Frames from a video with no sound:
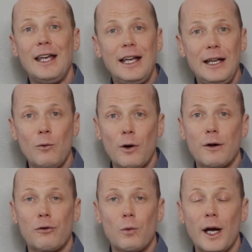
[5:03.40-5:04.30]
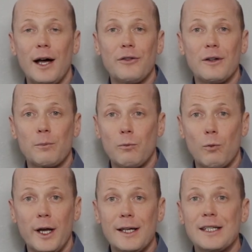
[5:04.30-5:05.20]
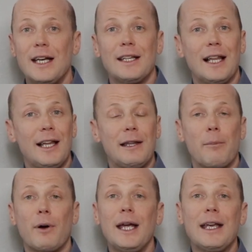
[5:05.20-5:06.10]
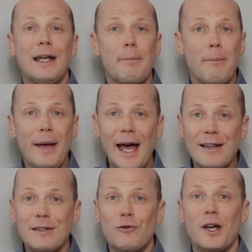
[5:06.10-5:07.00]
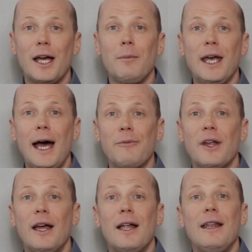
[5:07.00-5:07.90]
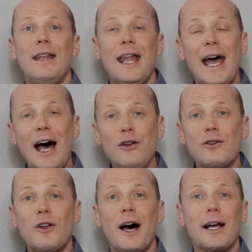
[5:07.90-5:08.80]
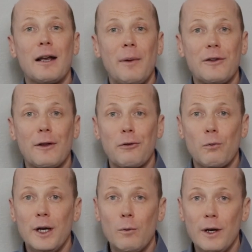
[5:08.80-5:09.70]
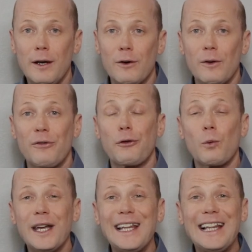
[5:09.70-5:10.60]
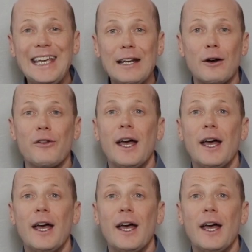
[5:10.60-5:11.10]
any work throughout this race. They let the break get massive time gaps. Now you're talking about the three leaders